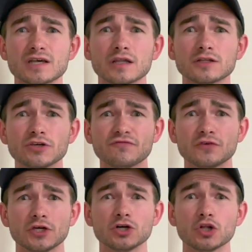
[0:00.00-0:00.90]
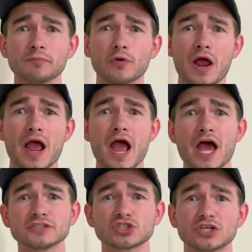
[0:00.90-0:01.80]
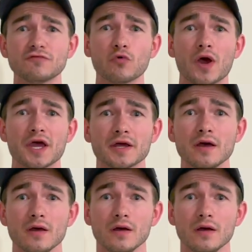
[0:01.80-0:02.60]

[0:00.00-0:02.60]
suddenly feel a branch give way.